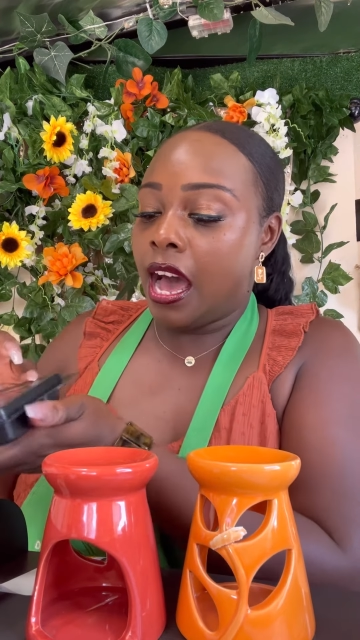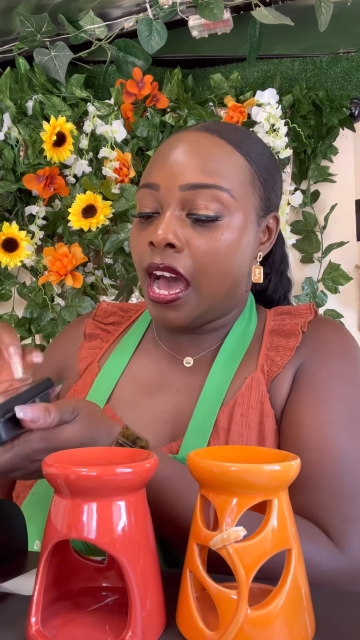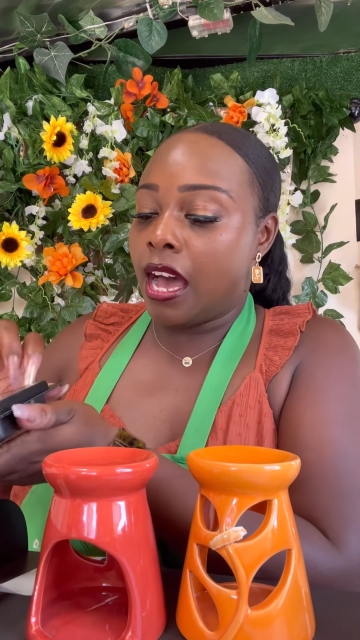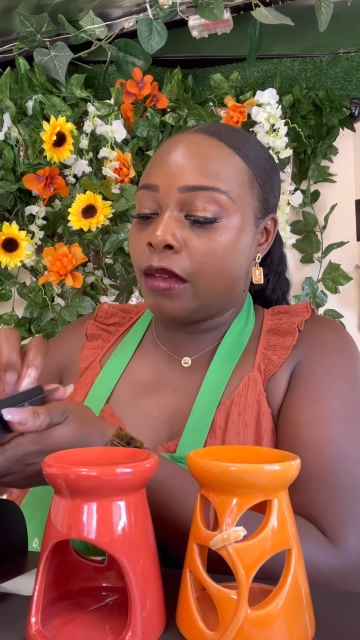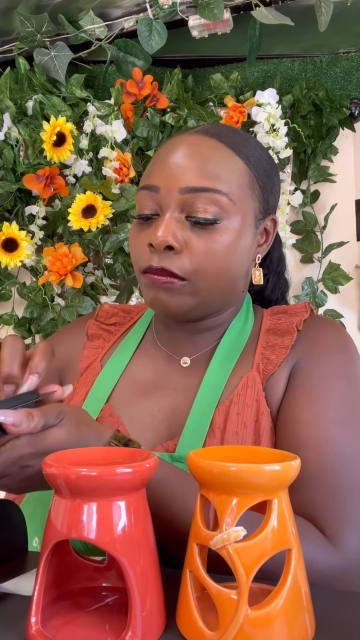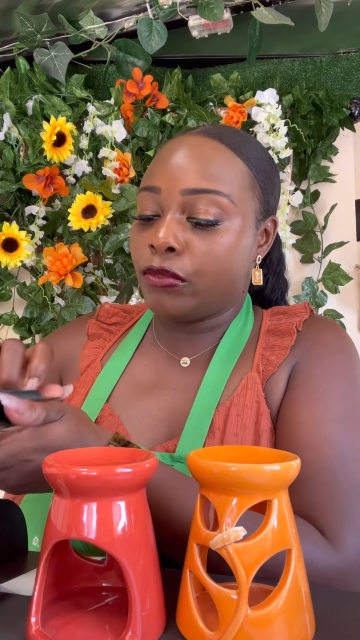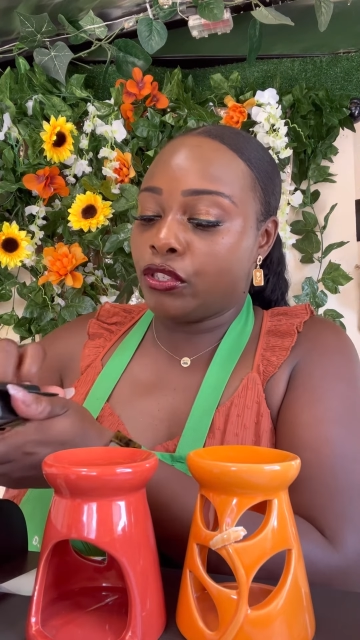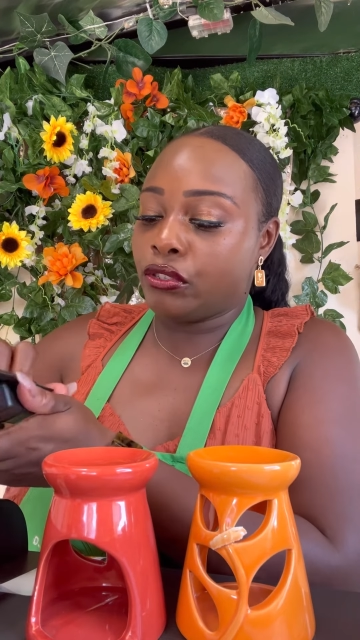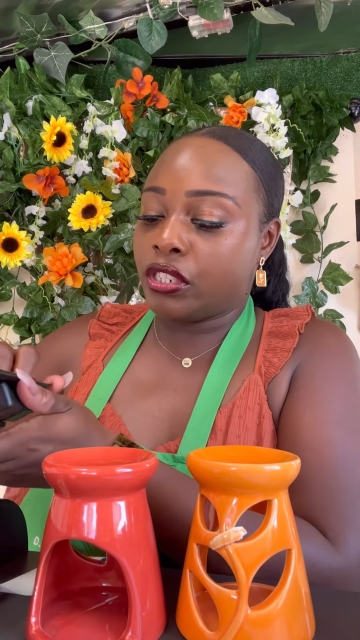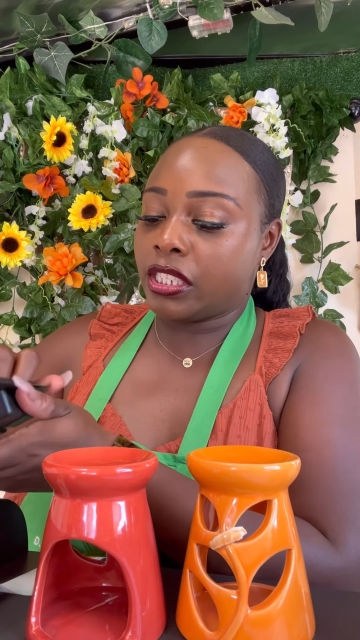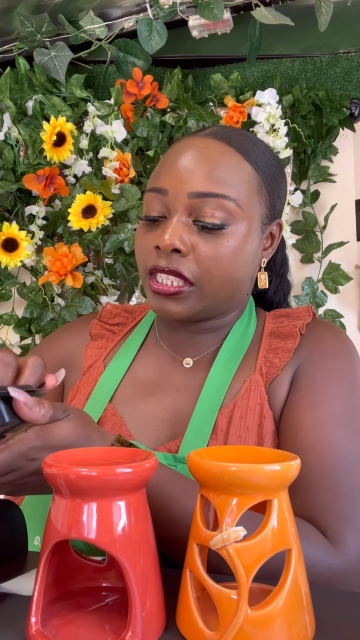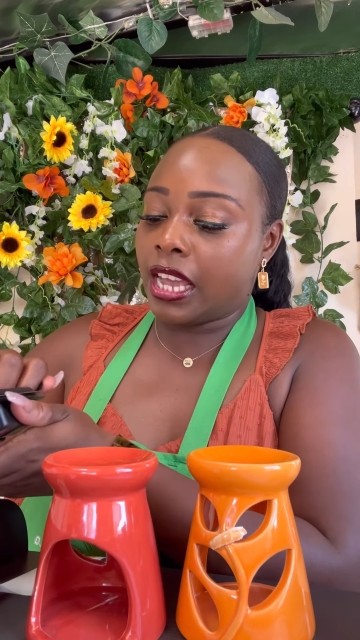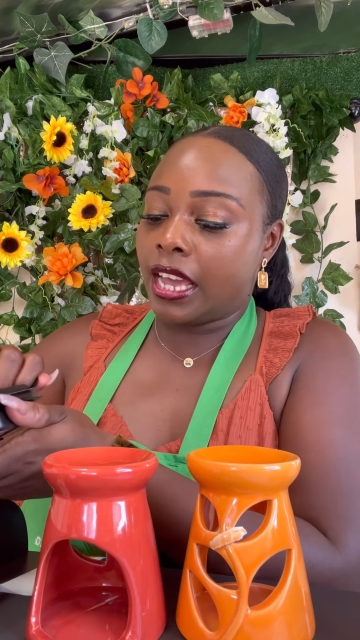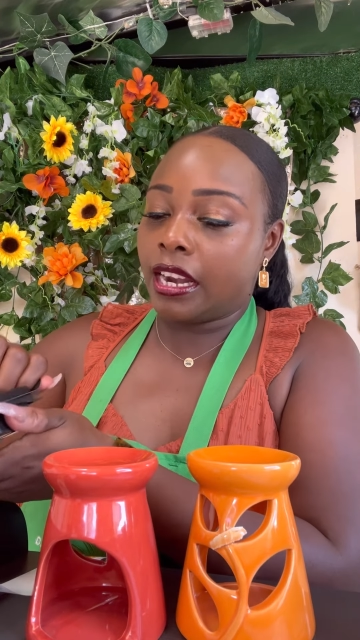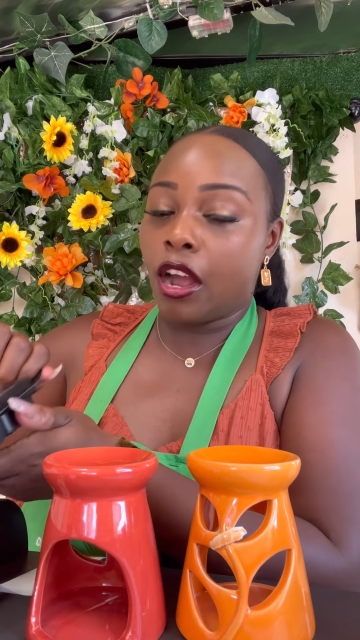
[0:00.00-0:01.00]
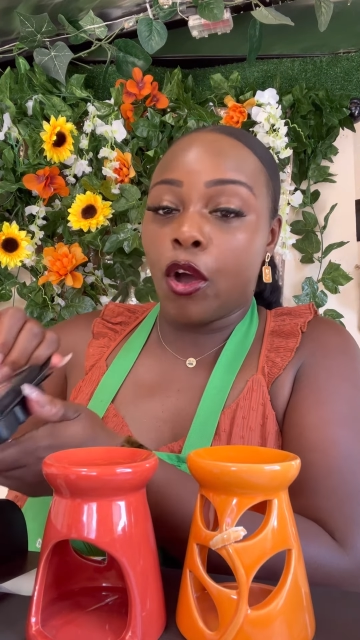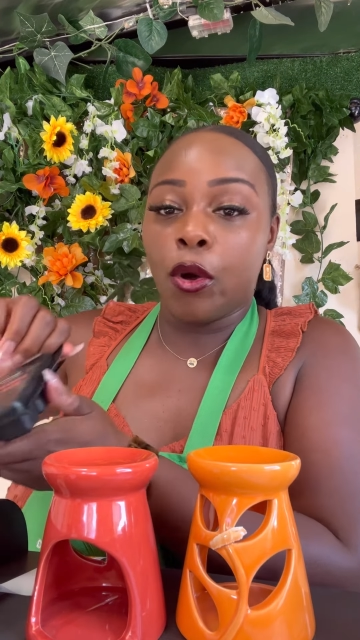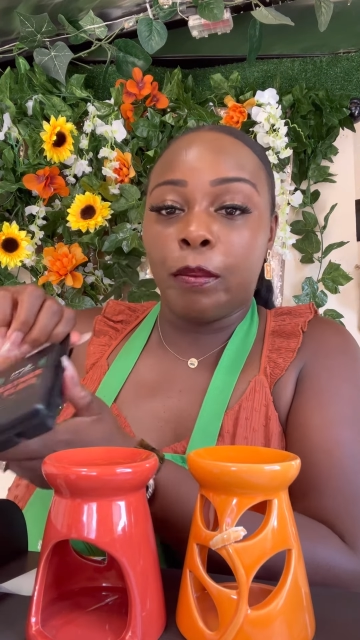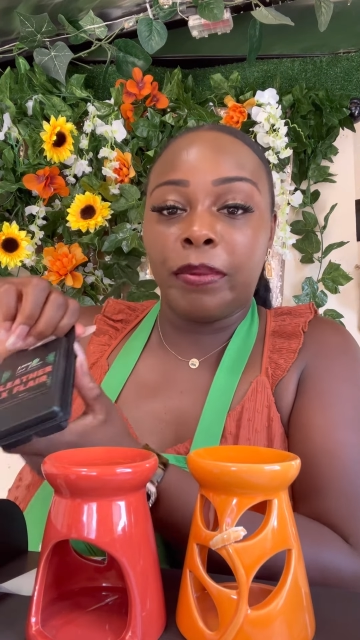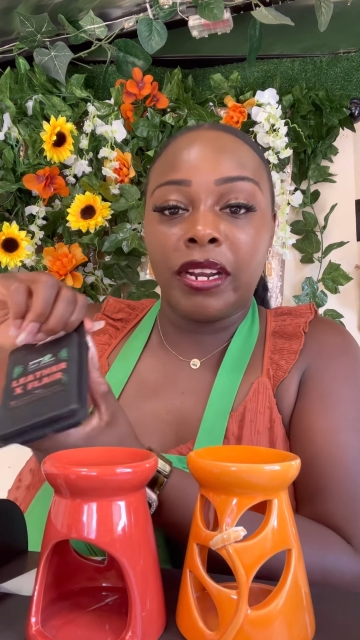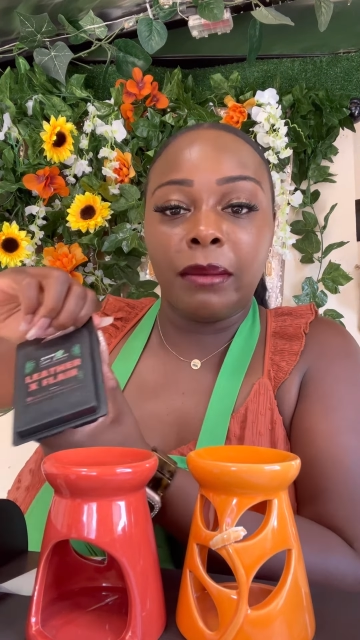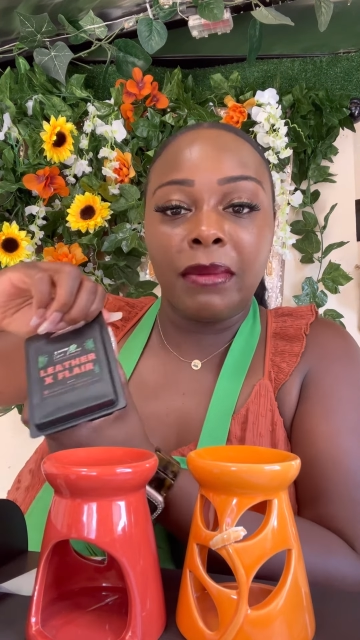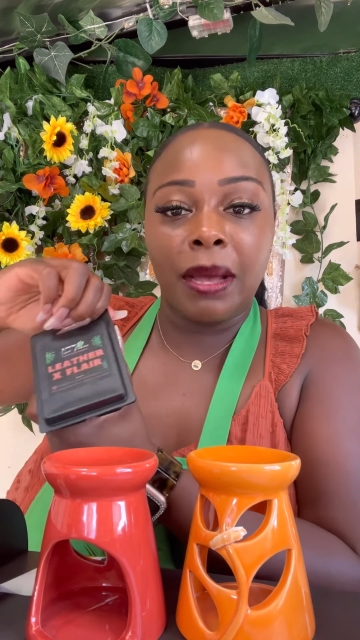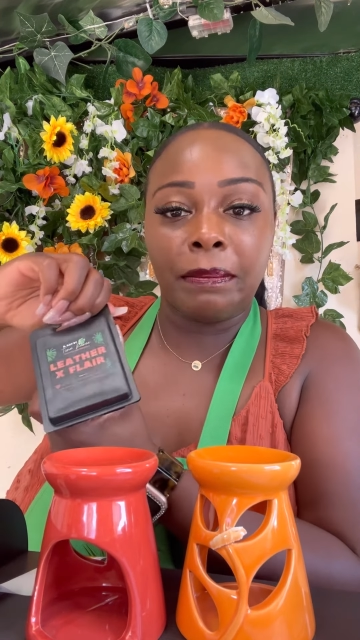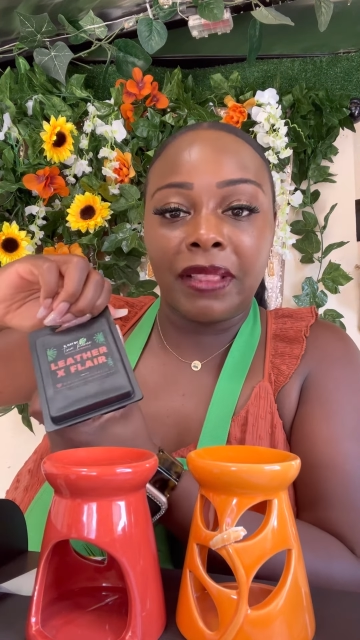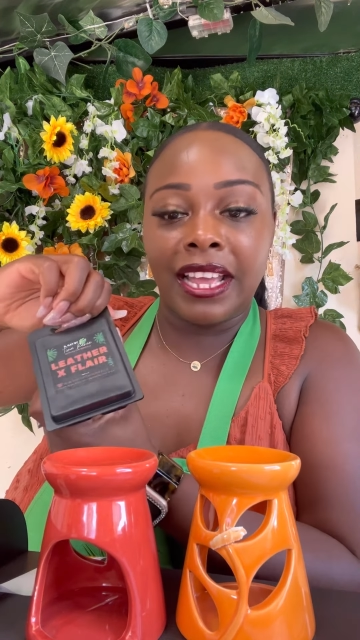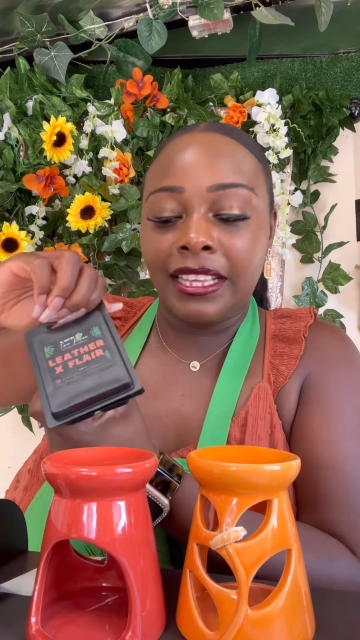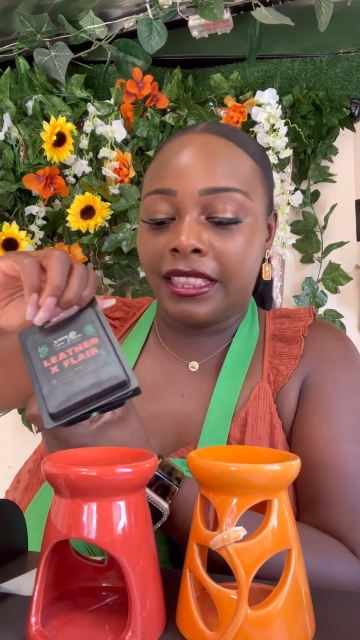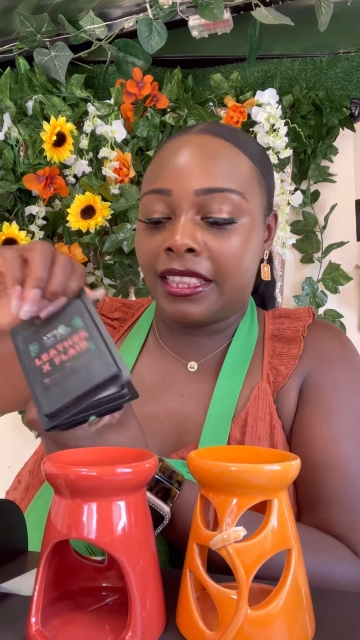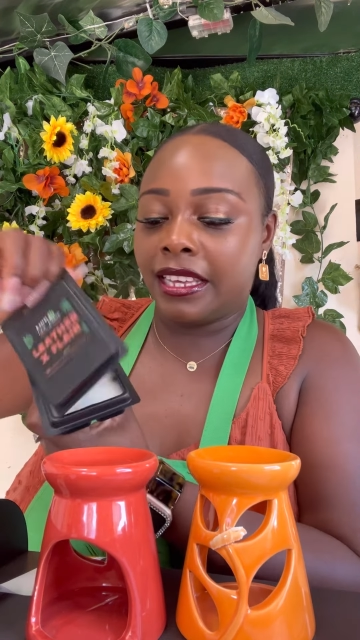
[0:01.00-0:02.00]
Um, you just kind of open them up
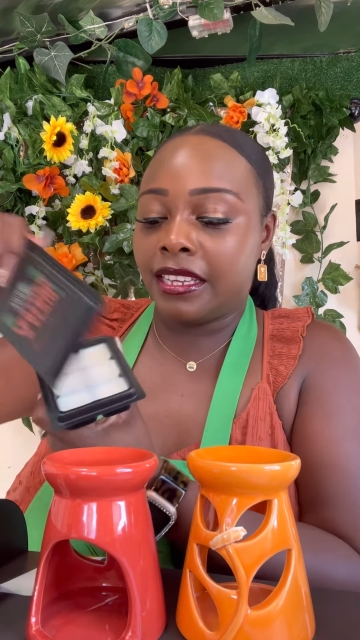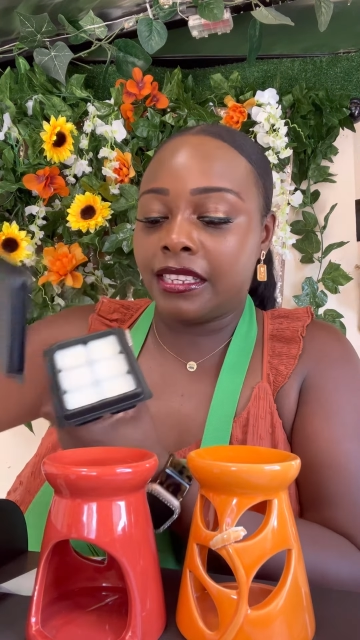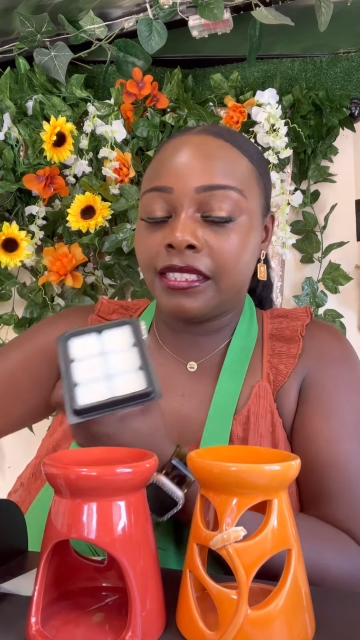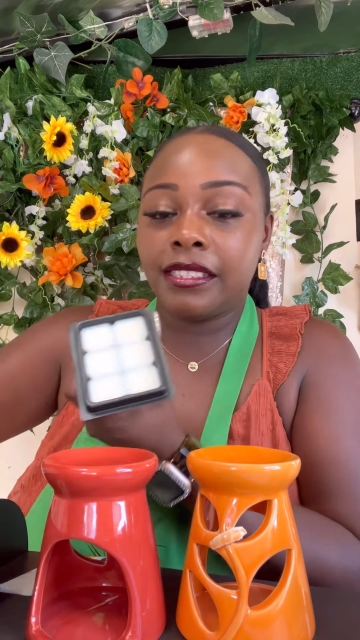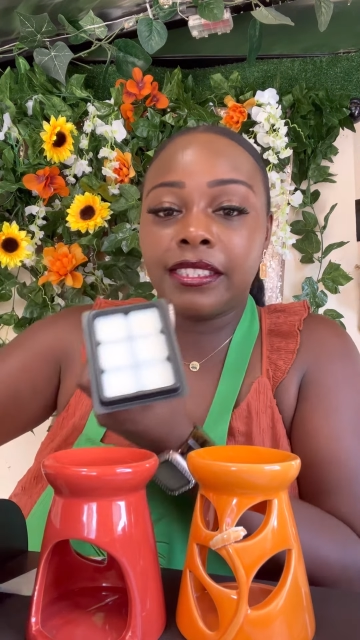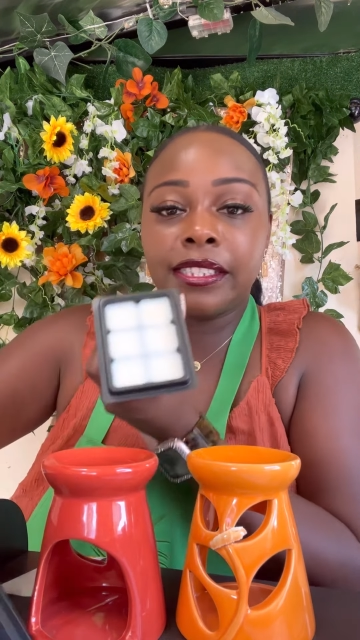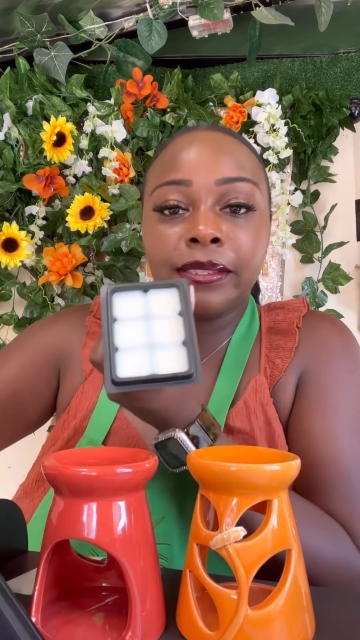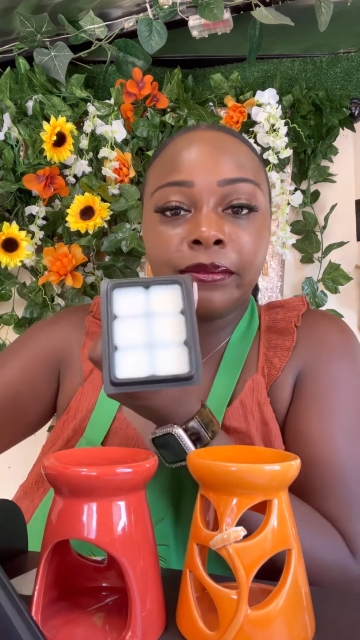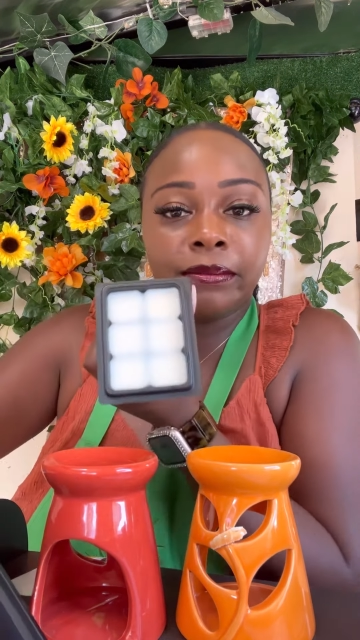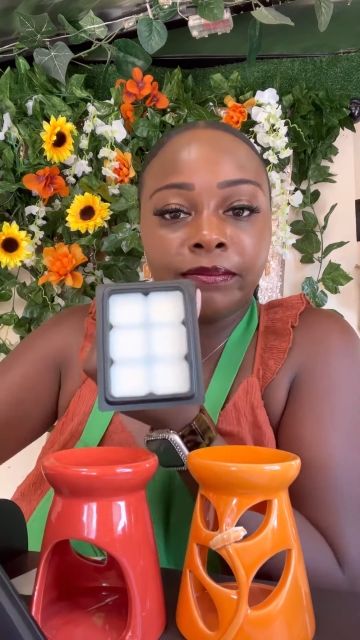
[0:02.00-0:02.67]
like this.